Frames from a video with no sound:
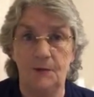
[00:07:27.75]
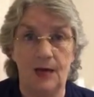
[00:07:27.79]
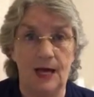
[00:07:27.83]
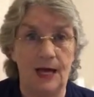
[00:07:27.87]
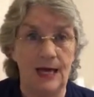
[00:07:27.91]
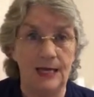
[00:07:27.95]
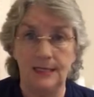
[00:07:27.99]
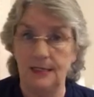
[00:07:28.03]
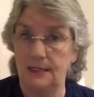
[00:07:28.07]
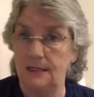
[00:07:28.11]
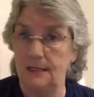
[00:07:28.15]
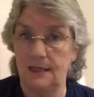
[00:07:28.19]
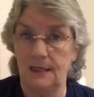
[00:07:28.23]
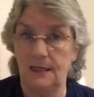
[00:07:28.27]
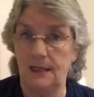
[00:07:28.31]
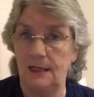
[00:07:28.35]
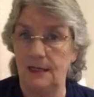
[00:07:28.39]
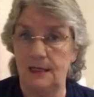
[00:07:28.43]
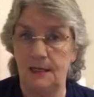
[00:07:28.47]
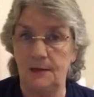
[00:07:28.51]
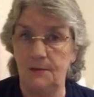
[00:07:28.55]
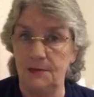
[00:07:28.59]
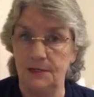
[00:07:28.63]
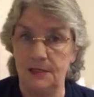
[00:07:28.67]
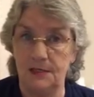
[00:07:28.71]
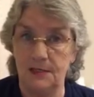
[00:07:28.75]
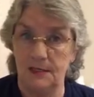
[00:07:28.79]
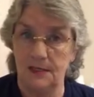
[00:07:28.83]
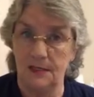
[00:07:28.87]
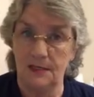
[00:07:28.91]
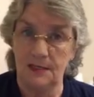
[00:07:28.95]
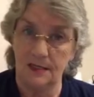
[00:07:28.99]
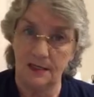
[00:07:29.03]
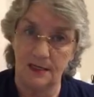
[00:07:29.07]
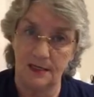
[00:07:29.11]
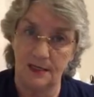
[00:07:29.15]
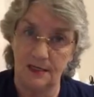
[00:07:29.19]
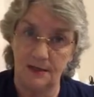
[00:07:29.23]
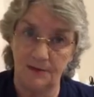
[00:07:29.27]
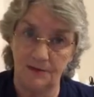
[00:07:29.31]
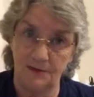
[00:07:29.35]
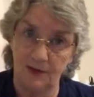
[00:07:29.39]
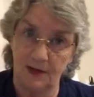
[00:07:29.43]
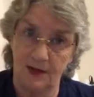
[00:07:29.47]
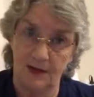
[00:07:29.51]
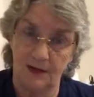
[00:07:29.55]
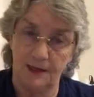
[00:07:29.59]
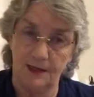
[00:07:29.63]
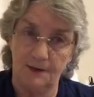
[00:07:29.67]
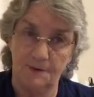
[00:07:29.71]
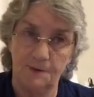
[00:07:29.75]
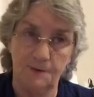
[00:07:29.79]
and it limited, it didn't define.